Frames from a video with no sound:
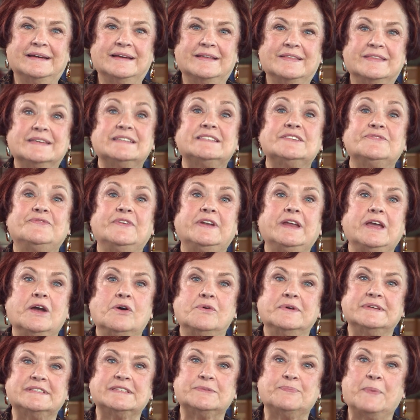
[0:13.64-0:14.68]
This
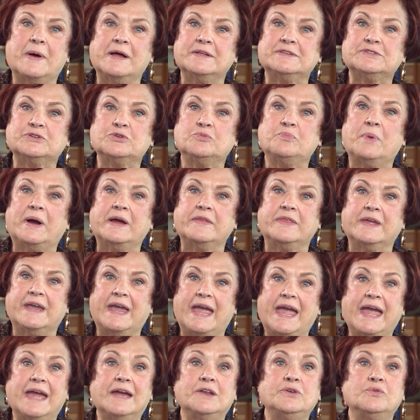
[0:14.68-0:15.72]
video is sponsored by the
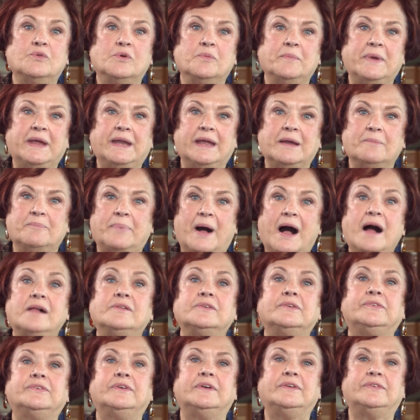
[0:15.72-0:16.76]
Annual Meeting
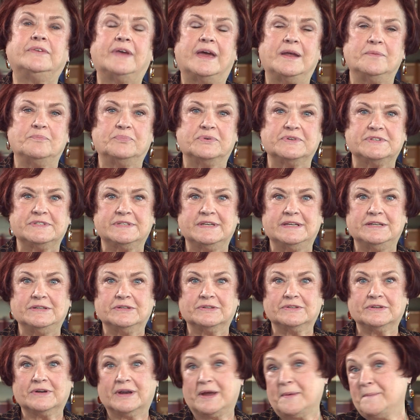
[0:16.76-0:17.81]
Policies and
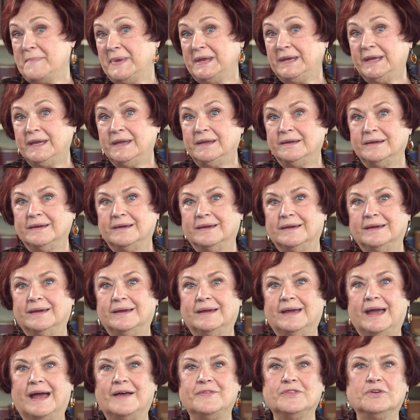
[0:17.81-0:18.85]
Procedure Committee
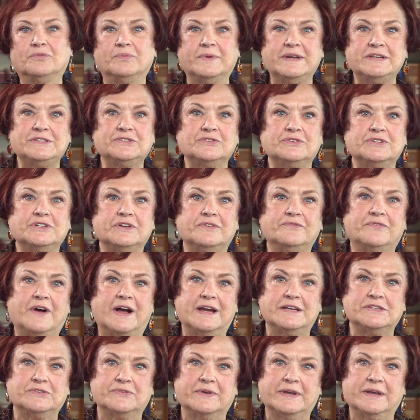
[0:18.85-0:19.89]
and the Research
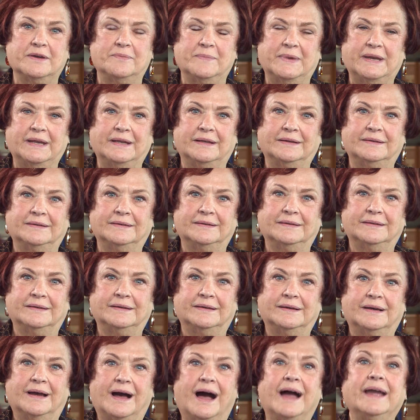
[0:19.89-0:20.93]
Advisory Committee.
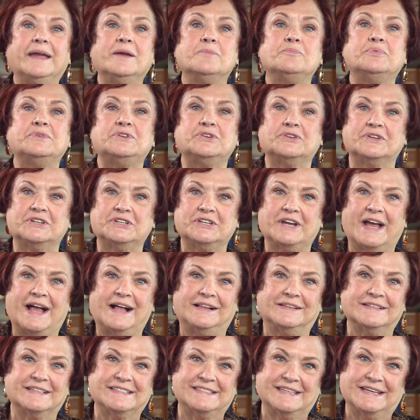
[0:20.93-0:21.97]
I am Patricia
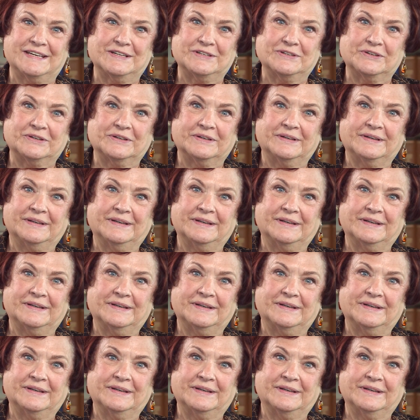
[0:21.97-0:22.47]
Alexander.